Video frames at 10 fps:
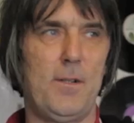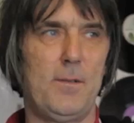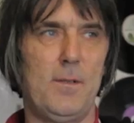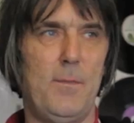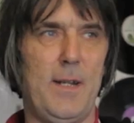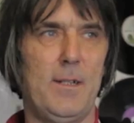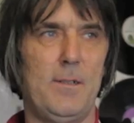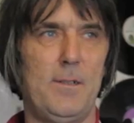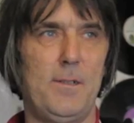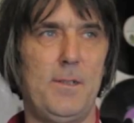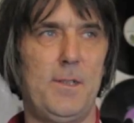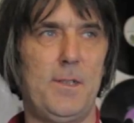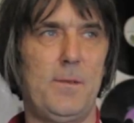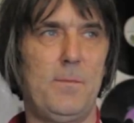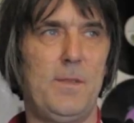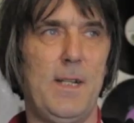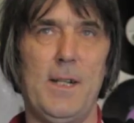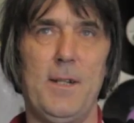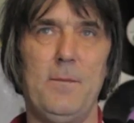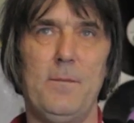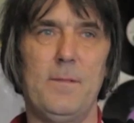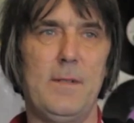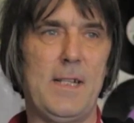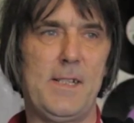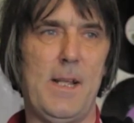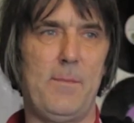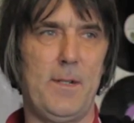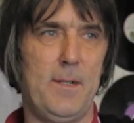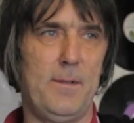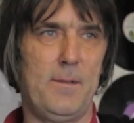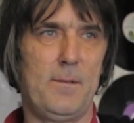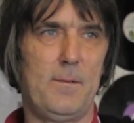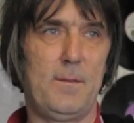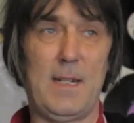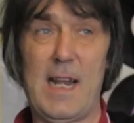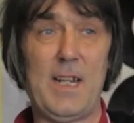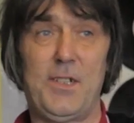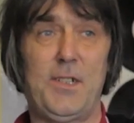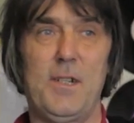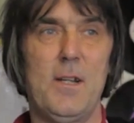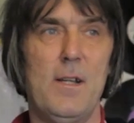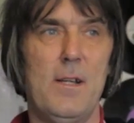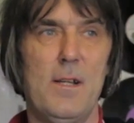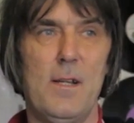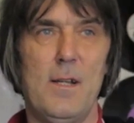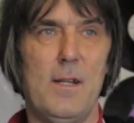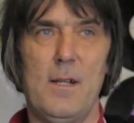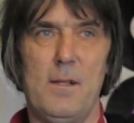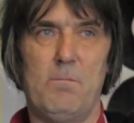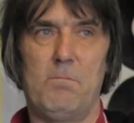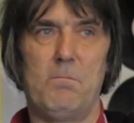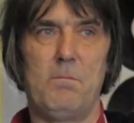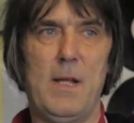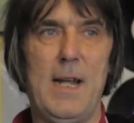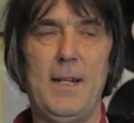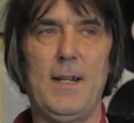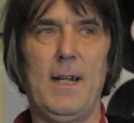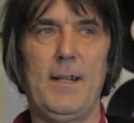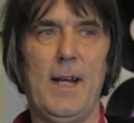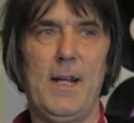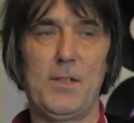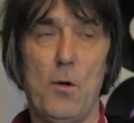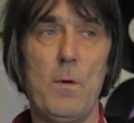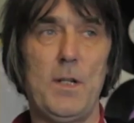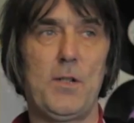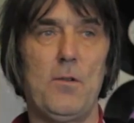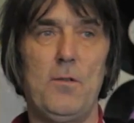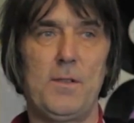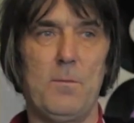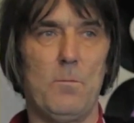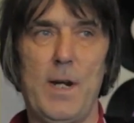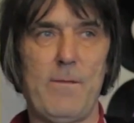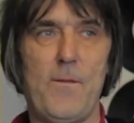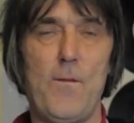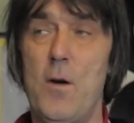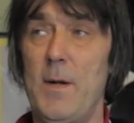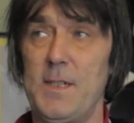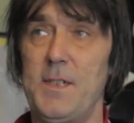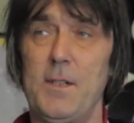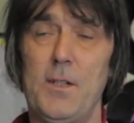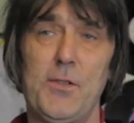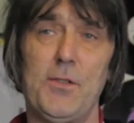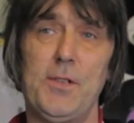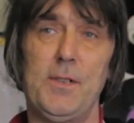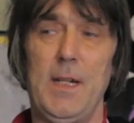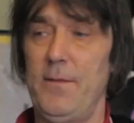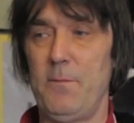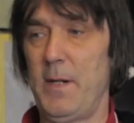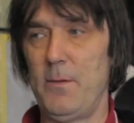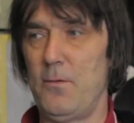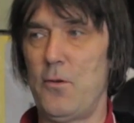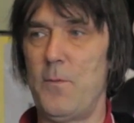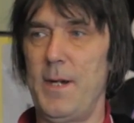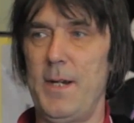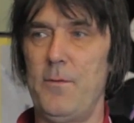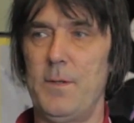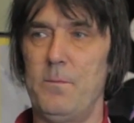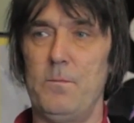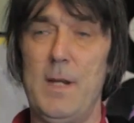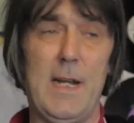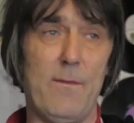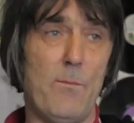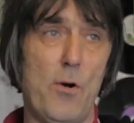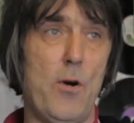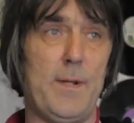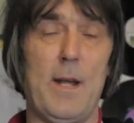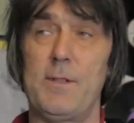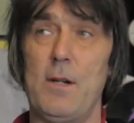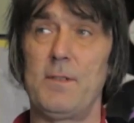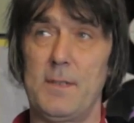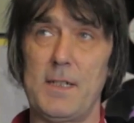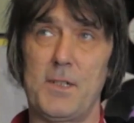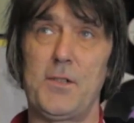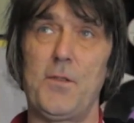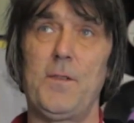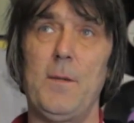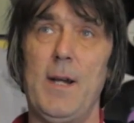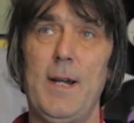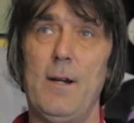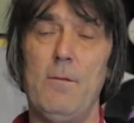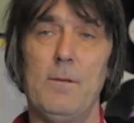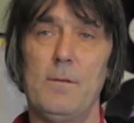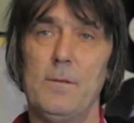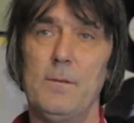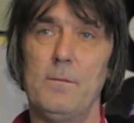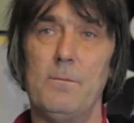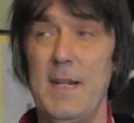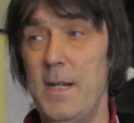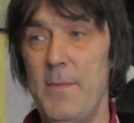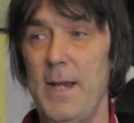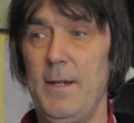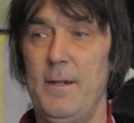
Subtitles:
The Beatles, Dylan, Led Zeppelin, Clash, anything like that has always sold in whatever format and still does. Even people who are coming in who weren't even born when that was out, that's the stuff they buy now, in the main.